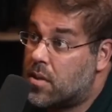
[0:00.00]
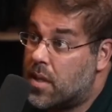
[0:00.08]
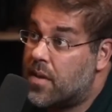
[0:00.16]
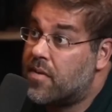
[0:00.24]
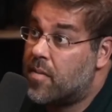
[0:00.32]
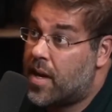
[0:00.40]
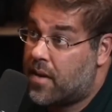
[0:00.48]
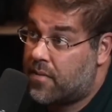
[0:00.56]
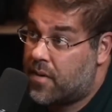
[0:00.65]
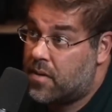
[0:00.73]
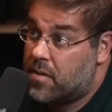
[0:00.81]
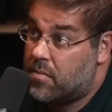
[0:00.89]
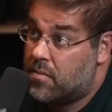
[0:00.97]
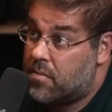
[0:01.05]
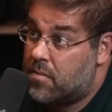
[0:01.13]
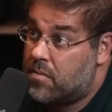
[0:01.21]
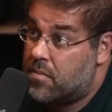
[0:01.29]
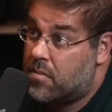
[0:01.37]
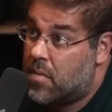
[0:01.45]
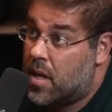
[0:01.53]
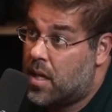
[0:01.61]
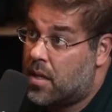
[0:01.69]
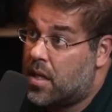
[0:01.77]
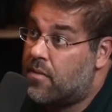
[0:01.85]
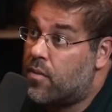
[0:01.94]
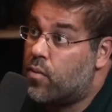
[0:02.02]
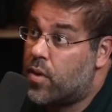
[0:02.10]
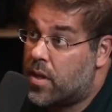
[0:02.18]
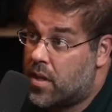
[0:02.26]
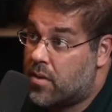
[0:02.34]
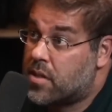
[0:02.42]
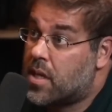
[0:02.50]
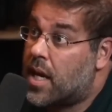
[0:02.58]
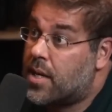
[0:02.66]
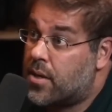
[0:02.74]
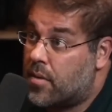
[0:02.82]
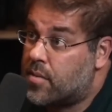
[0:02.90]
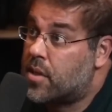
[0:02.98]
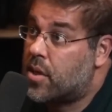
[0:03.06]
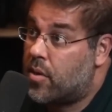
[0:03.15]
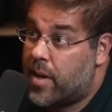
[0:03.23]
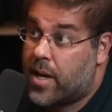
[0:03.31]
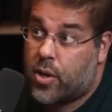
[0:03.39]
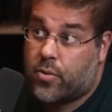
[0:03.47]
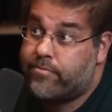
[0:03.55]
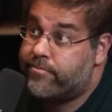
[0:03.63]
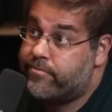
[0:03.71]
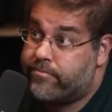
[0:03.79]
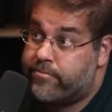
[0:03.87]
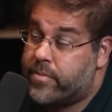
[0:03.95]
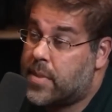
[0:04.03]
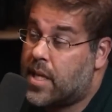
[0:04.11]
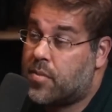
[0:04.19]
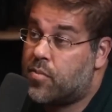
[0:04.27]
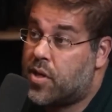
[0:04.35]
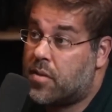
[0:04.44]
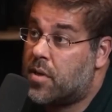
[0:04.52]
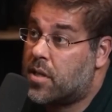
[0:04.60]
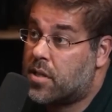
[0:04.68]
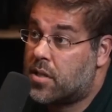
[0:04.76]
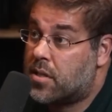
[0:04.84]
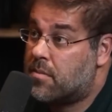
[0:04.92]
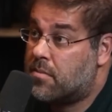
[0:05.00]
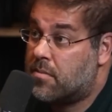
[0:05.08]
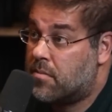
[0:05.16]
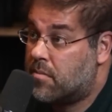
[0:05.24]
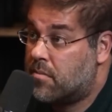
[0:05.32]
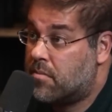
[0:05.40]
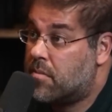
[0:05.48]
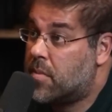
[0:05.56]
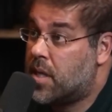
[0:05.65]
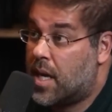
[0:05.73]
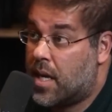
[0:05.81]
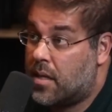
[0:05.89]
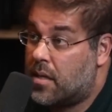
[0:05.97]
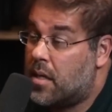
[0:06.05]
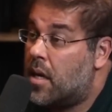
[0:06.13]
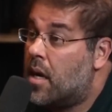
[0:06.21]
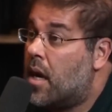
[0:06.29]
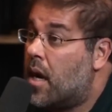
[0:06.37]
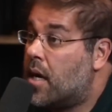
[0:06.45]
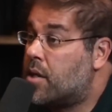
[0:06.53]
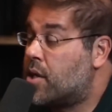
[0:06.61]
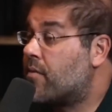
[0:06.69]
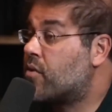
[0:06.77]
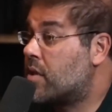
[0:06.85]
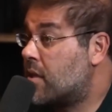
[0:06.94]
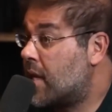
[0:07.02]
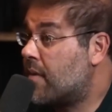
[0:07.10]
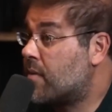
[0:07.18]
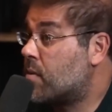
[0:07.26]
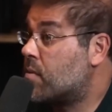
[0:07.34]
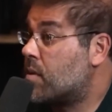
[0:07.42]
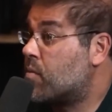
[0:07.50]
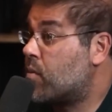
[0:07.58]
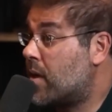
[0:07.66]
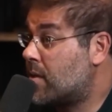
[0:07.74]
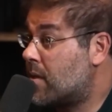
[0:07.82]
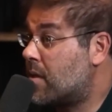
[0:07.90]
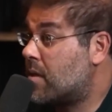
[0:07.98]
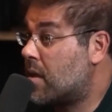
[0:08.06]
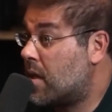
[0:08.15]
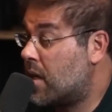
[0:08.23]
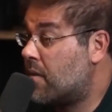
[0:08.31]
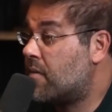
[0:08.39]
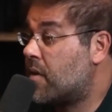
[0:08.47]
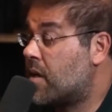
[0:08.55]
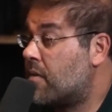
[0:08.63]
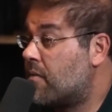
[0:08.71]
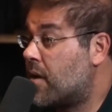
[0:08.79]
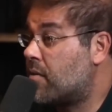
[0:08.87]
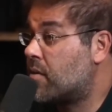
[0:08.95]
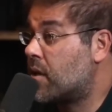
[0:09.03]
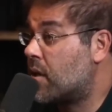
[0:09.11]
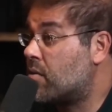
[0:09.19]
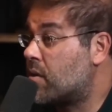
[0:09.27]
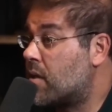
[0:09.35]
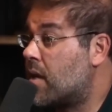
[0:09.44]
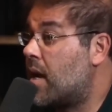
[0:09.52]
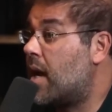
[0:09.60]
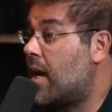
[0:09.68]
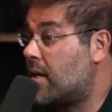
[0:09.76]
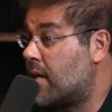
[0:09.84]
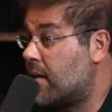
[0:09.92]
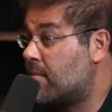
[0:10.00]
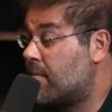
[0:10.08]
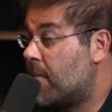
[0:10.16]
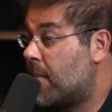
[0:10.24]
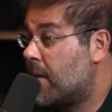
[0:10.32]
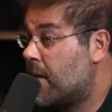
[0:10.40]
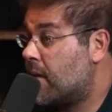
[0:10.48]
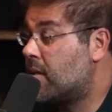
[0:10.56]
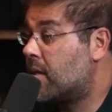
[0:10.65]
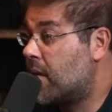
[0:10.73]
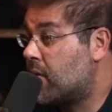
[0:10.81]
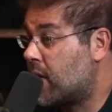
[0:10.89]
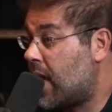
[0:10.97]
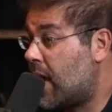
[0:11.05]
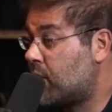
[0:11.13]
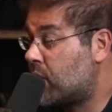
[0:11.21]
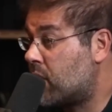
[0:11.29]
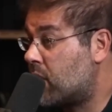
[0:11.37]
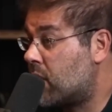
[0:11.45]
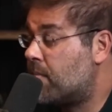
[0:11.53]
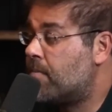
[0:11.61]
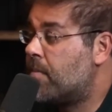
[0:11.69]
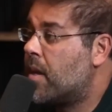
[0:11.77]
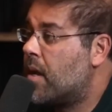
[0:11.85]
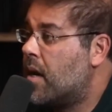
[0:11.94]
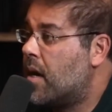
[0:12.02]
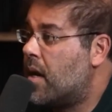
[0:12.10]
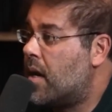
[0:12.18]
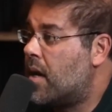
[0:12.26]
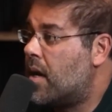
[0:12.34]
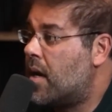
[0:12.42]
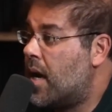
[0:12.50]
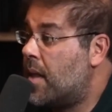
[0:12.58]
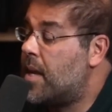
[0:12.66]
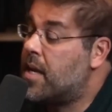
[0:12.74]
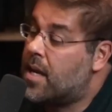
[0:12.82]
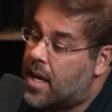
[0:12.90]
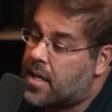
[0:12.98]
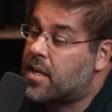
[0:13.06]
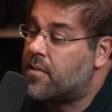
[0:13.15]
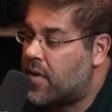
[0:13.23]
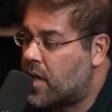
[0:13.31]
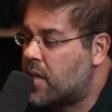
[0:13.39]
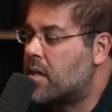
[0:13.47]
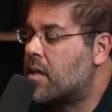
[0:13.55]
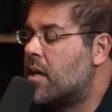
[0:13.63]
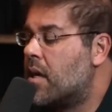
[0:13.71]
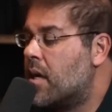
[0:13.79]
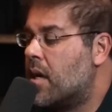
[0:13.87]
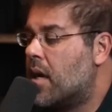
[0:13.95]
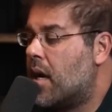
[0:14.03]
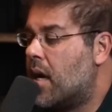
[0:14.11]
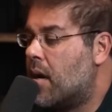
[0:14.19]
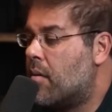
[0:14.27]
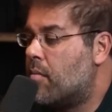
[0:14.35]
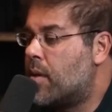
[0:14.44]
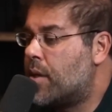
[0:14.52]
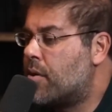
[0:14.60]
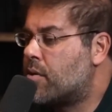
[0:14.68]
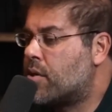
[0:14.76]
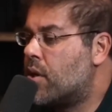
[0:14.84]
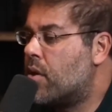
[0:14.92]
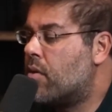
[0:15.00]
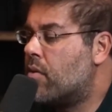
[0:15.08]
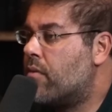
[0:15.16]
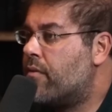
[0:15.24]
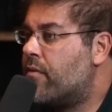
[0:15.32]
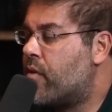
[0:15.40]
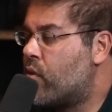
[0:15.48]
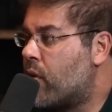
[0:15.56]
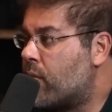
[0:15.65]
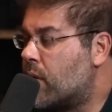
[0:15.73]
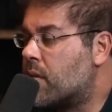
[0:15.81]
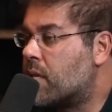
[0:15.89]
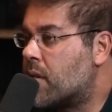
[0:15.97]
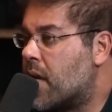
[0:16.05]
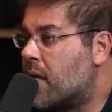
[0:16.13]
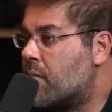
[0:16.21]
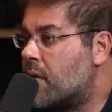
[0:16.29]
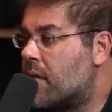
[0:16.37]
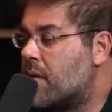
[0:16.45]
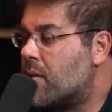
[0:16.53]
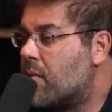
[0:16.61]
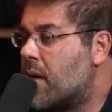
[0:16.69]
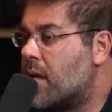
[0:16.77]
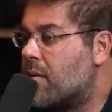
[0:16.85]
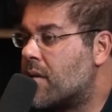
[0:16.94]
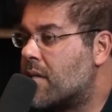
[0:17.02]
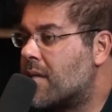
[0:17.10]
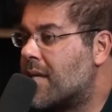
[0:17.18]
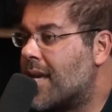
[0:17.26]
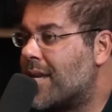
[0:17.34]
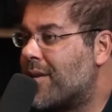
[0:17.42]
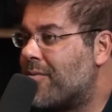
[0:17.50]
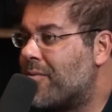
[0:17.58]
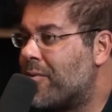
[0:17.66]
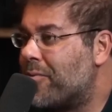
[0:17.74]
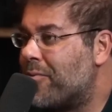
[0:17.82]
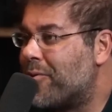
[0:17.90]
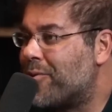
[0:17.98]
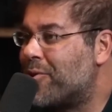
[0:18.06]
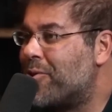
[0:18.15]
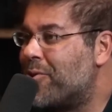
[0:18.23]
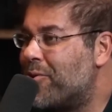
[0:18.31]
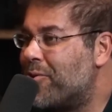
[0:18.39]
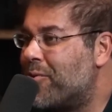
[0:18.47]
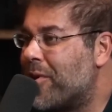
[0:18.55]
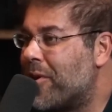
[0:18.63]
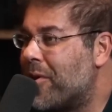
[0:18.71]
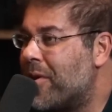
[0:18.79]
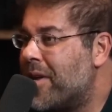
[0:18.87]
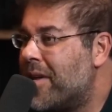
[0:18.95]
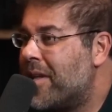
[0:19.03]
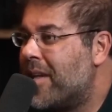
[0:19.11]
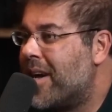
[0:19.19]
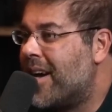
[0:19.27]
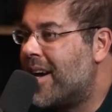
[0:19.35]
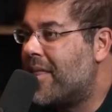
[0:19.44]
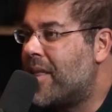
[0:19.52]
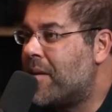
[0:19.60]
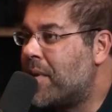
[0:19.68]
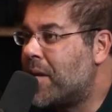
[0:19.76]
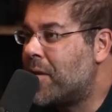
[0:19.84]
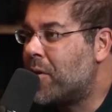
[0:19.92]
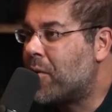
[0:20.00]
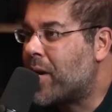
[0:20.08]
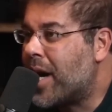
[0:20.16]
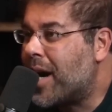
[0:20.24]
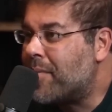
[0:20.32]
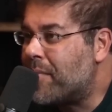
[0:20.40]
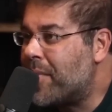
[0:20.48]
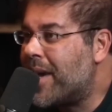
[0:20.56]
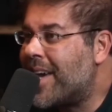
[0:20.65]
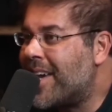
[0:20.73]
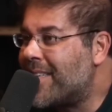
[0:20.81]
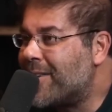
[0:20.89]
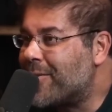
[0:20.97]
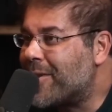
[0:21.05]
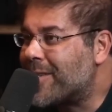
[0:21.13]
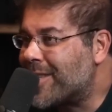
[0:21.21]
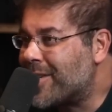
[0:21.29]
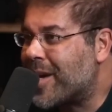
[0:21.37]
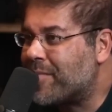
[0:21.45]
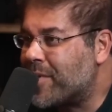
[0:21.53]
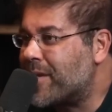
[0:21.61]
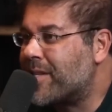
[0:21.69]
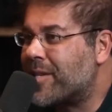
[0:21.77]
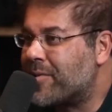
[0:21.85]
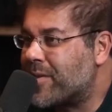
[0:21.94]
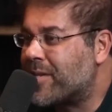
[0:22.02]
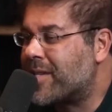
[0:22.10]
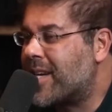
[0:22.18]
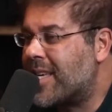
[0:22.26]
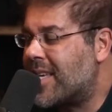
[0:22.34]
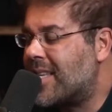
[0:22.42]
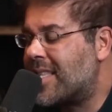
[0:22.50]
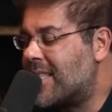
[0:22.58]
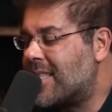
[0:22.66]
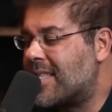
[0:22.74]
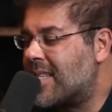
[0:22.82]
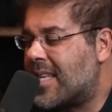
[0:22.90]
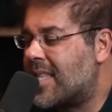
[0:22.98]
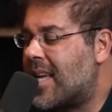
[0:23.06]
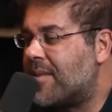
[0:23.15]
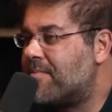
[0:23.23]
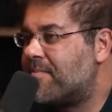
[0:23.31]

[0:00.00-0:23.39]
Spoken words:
leave the battlefield and leave with their sidearms to go back home. That's pretty much the end. Jefferson Davis, who's the president of the Confederacy, goes into hiding. He's later captured and then not convicted. But there's no formal settlement in the way there is at the end of World War II, where they meet in Yokohama Bay, the U.S. and Japanese leaders, and sign that. This is not that.